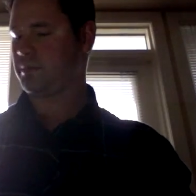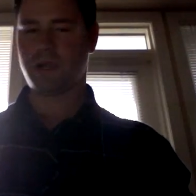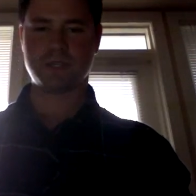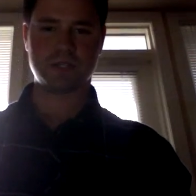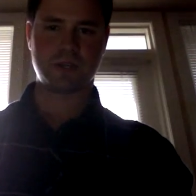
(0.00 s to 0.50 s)

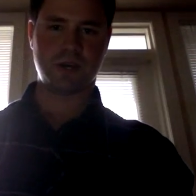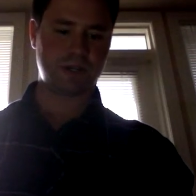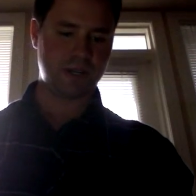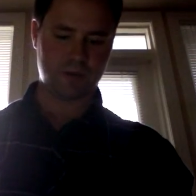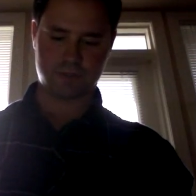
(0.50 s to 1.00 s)
price has
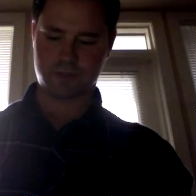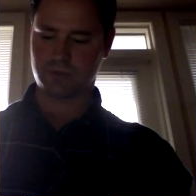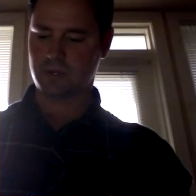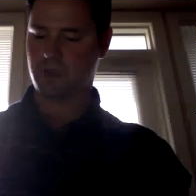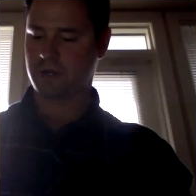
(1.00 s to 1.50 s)
gone down
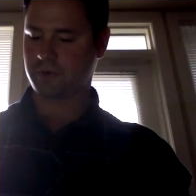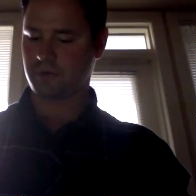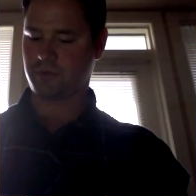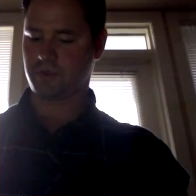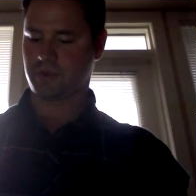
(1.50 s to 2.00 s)
so low. I don't
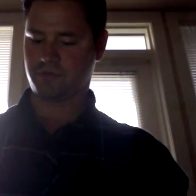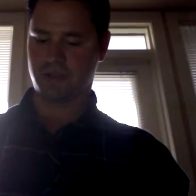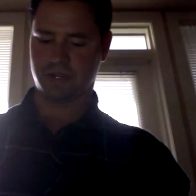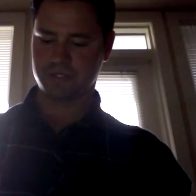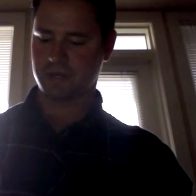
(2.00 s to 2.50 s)
know if you can
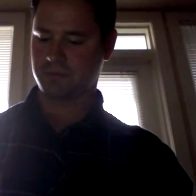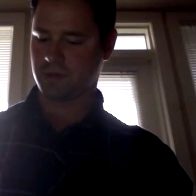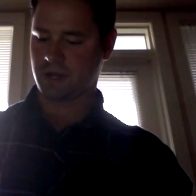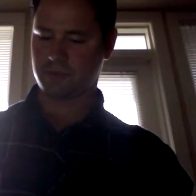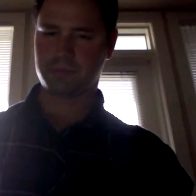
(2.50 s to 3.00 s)
find it
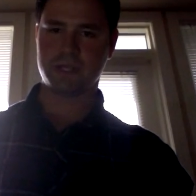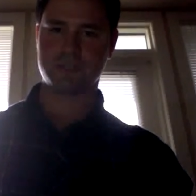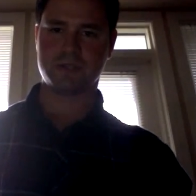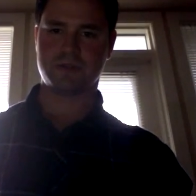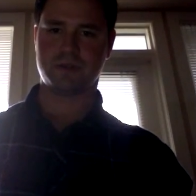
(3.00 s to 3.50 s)
cheaper at other
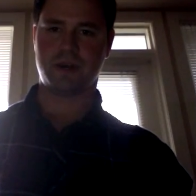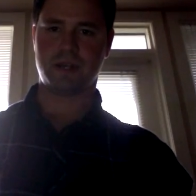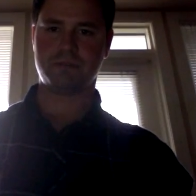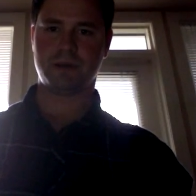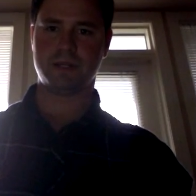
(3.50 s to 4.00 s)
places or
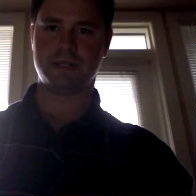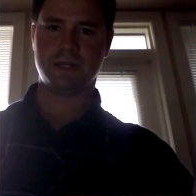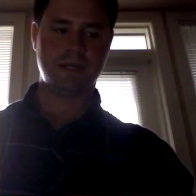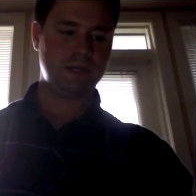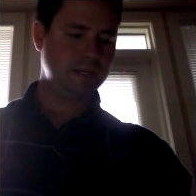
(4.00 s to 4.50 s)
not, but
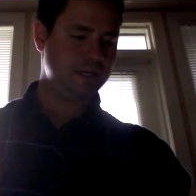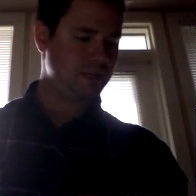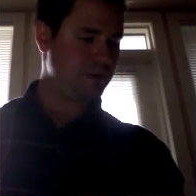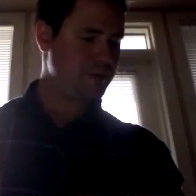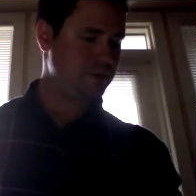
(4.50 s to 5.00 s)

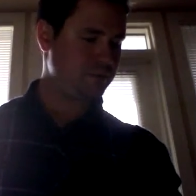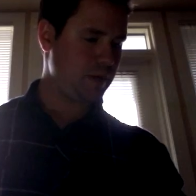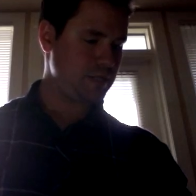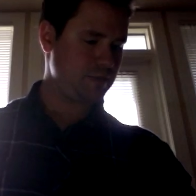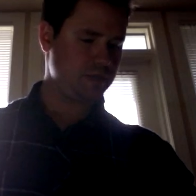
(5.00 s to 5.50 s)
the original
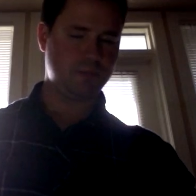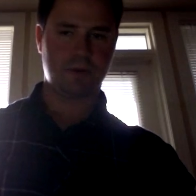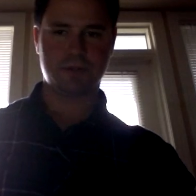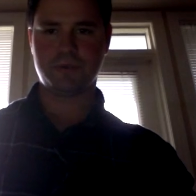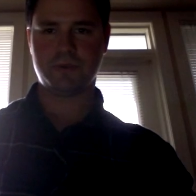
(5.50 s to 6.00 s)
price was
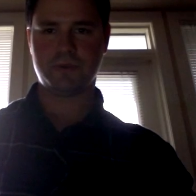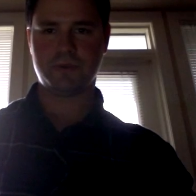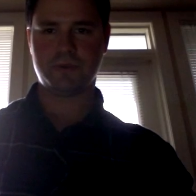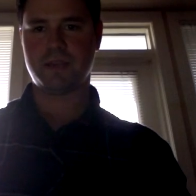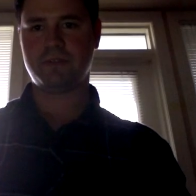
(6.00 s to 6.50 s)
about
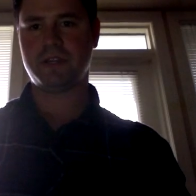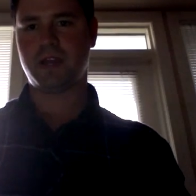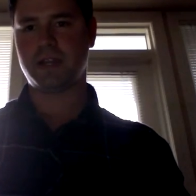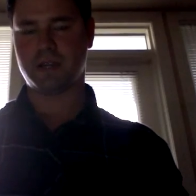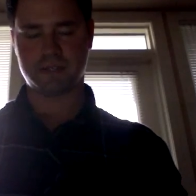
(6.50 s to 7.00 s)
$270.
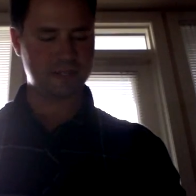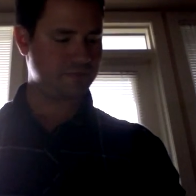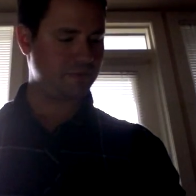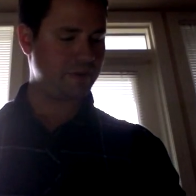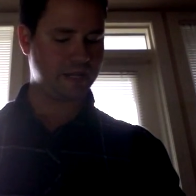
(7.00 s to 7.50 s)
I got
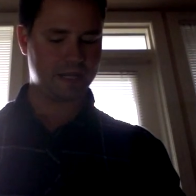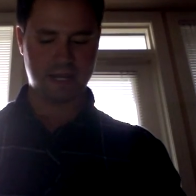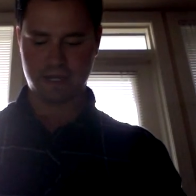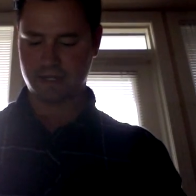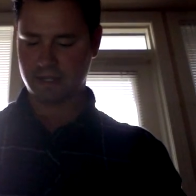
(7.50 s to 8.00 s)
this for
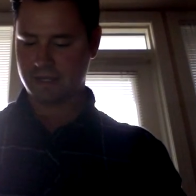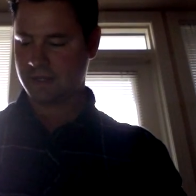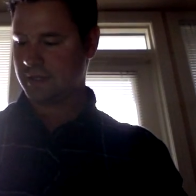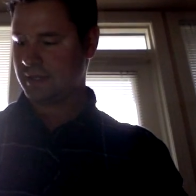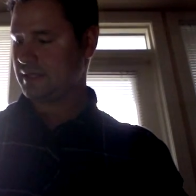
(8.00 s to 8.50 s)
$99.
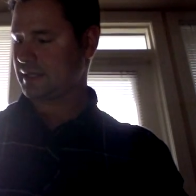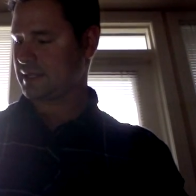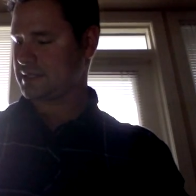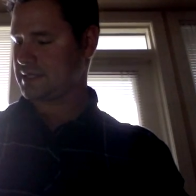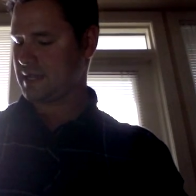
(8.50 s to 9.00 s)
Like
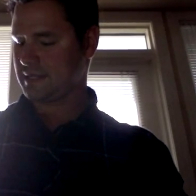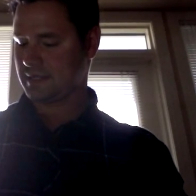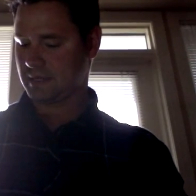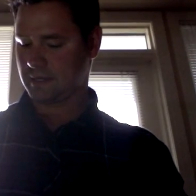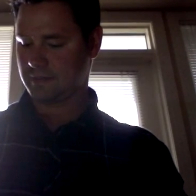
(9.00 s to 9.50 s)
I
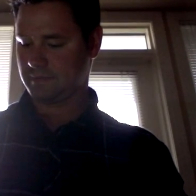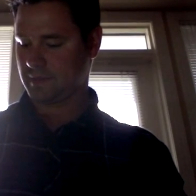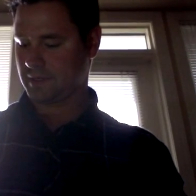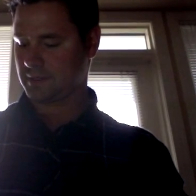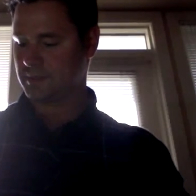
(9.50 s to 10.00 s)
said,
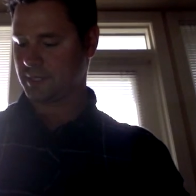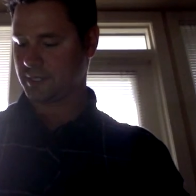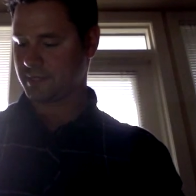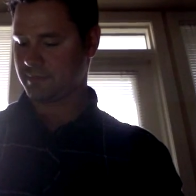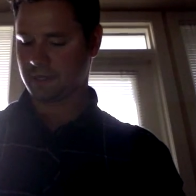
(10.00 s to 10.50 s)
including
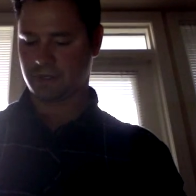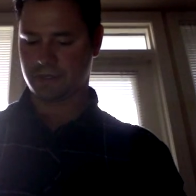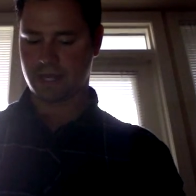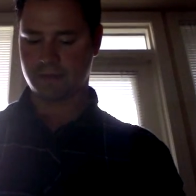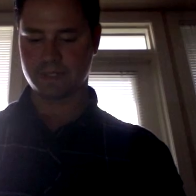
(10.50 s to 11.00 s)
shipping and
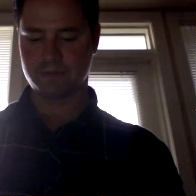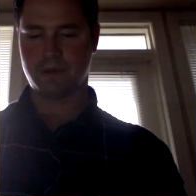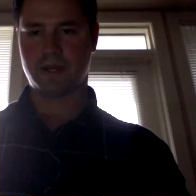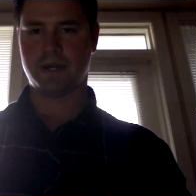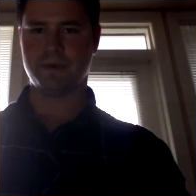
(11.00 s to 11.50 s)
all that, it was
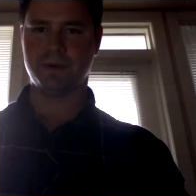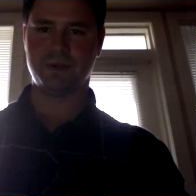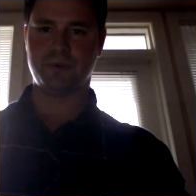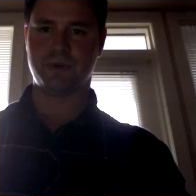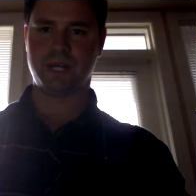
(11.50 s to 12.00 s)
about
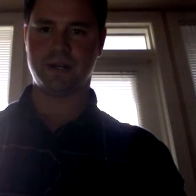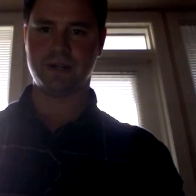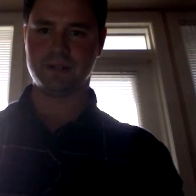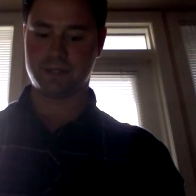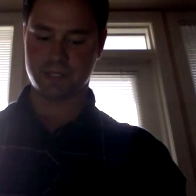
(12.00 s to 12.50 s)

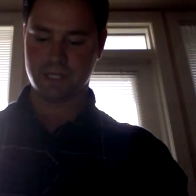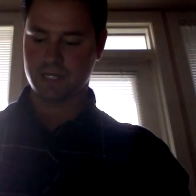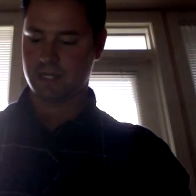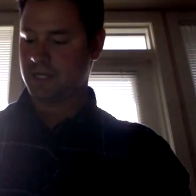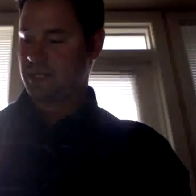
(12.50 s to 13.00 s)
$120.
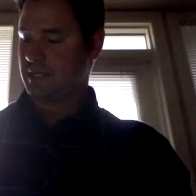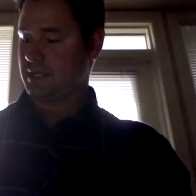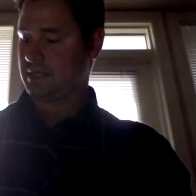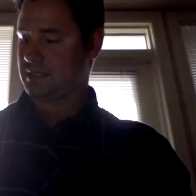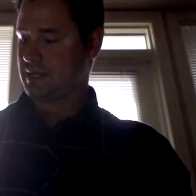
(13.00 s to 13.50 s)

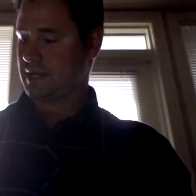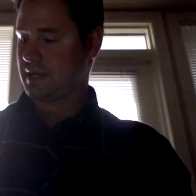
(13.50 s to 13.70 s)
It